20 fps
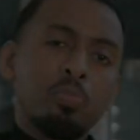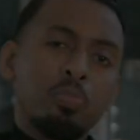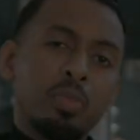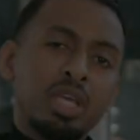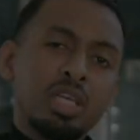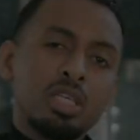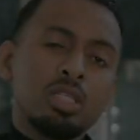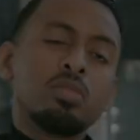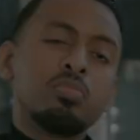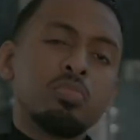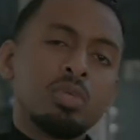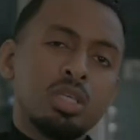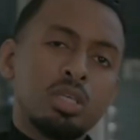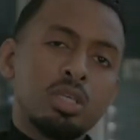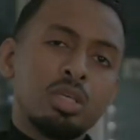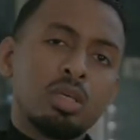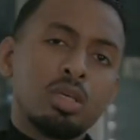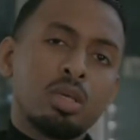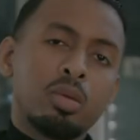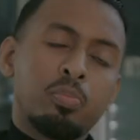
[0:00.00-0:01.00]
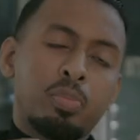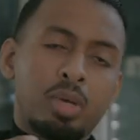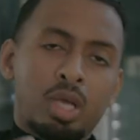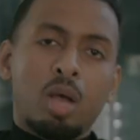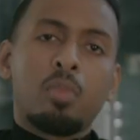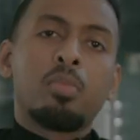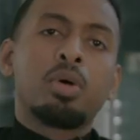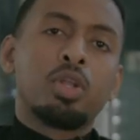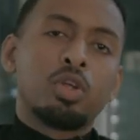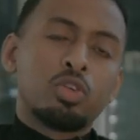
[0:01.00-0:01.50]
made me
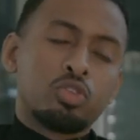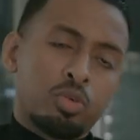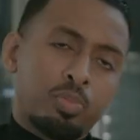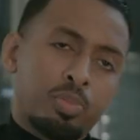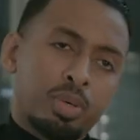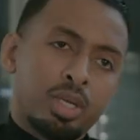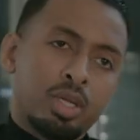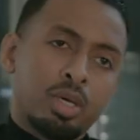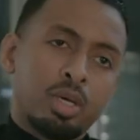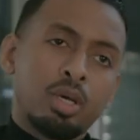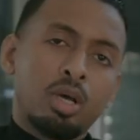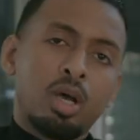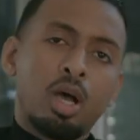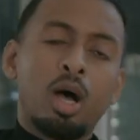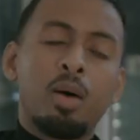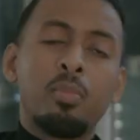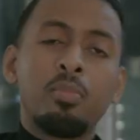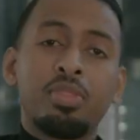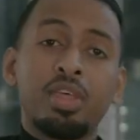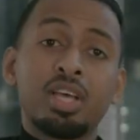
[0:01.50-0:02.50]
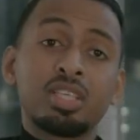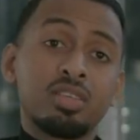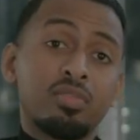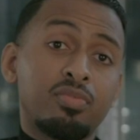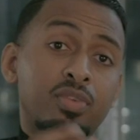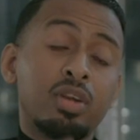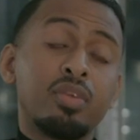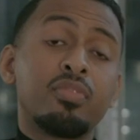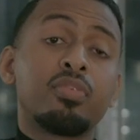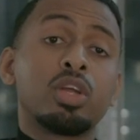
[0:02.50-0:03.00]
become an entrepreneur? That's a
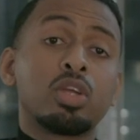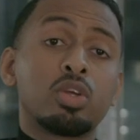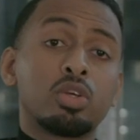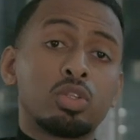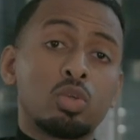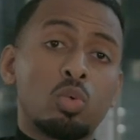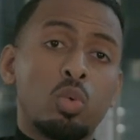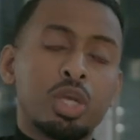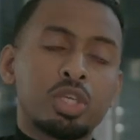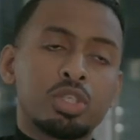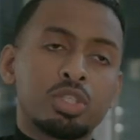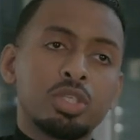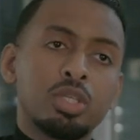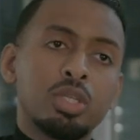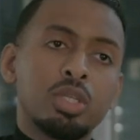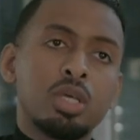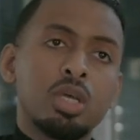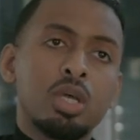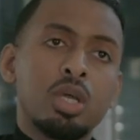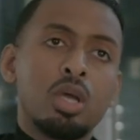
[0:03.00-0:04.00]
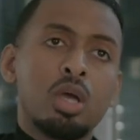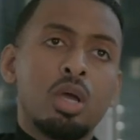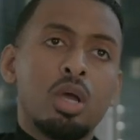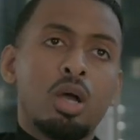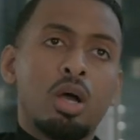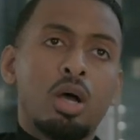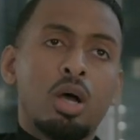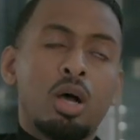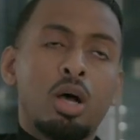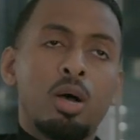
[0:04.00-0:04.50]
very, very good question.
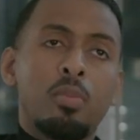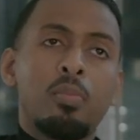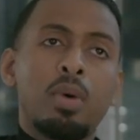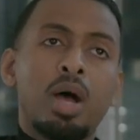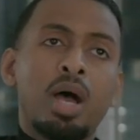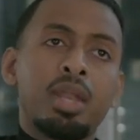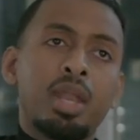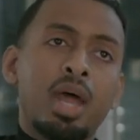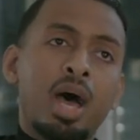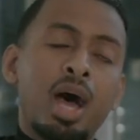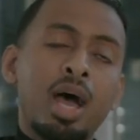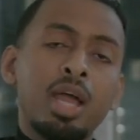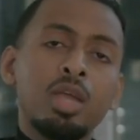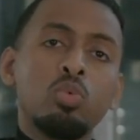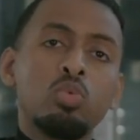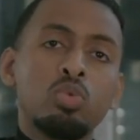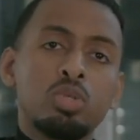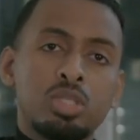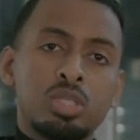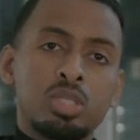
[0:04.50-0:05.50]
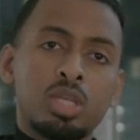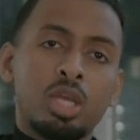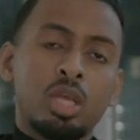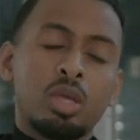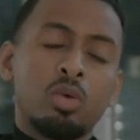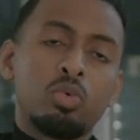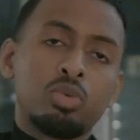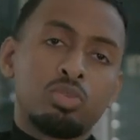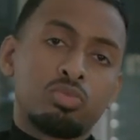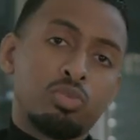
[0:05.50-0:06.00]
And I would say
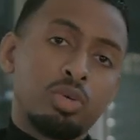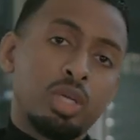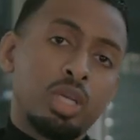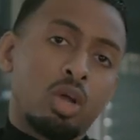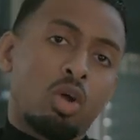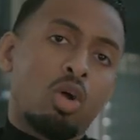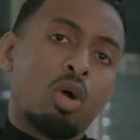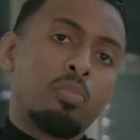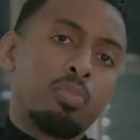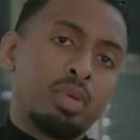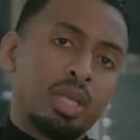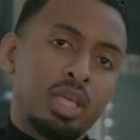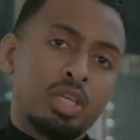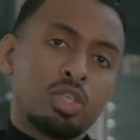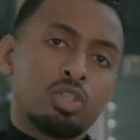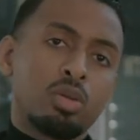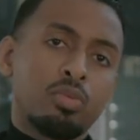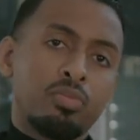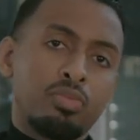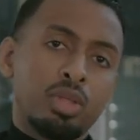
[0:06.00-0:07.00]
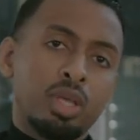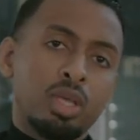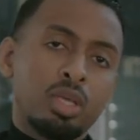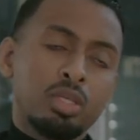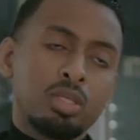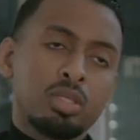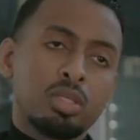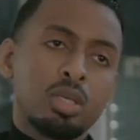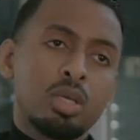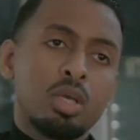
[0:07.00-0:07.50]
it was really a combination of
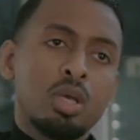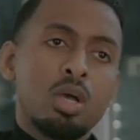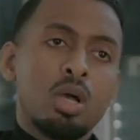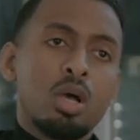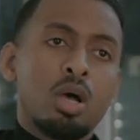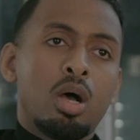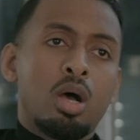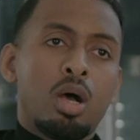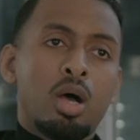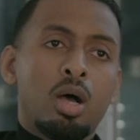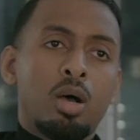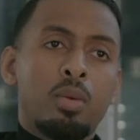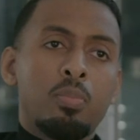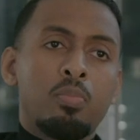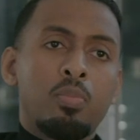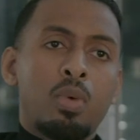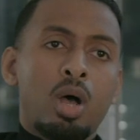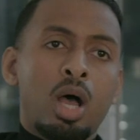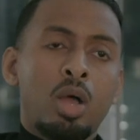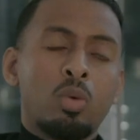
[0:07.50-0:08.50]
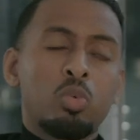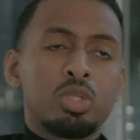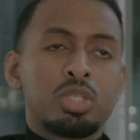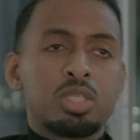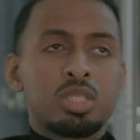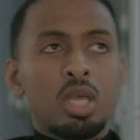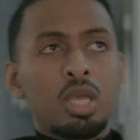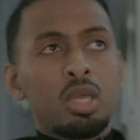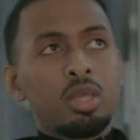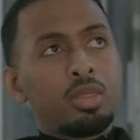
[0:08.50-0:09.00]
things. I would
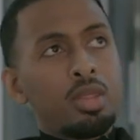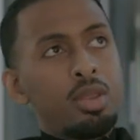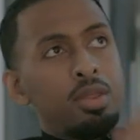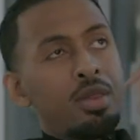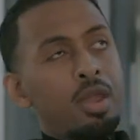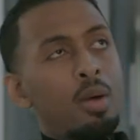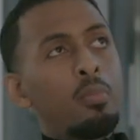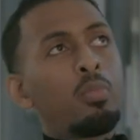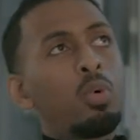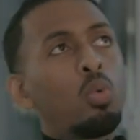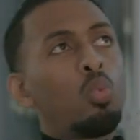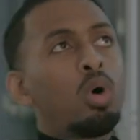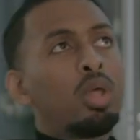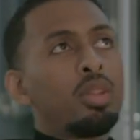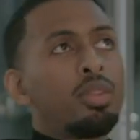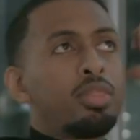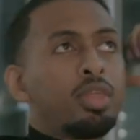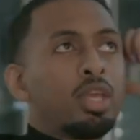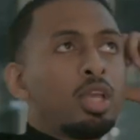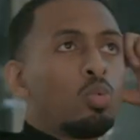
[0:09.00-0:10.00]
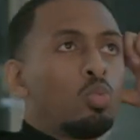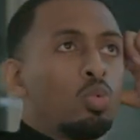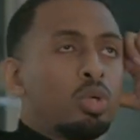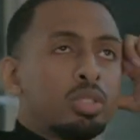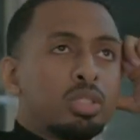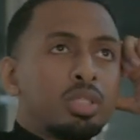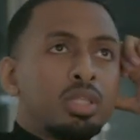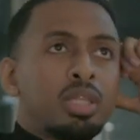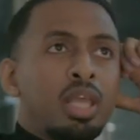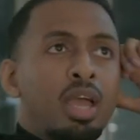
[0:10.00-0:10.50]
say the number one thing
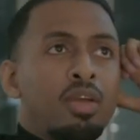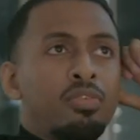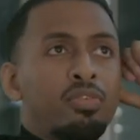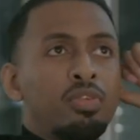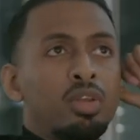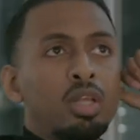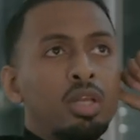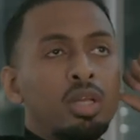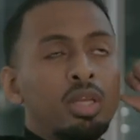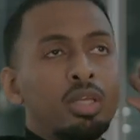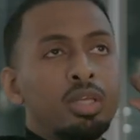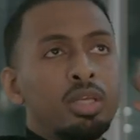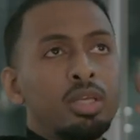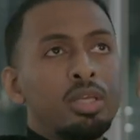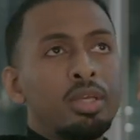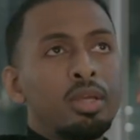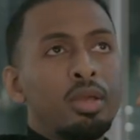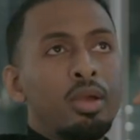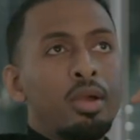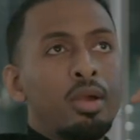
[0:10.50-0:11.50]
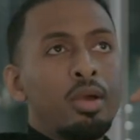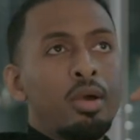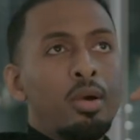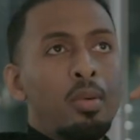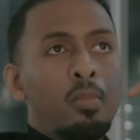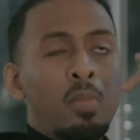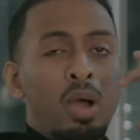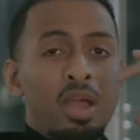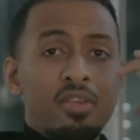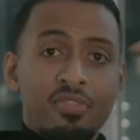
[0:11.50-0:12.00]
was definitely
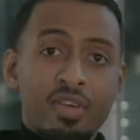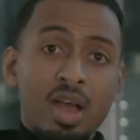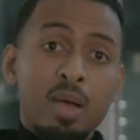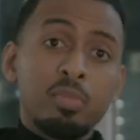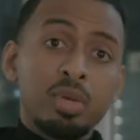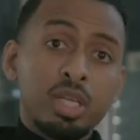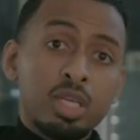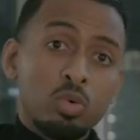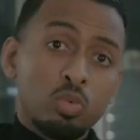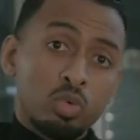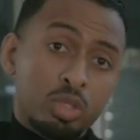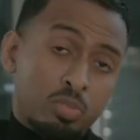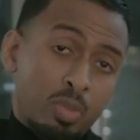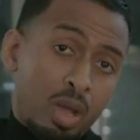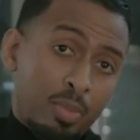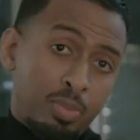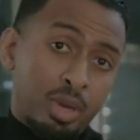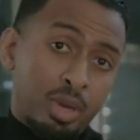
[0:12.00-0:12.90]
my family, was my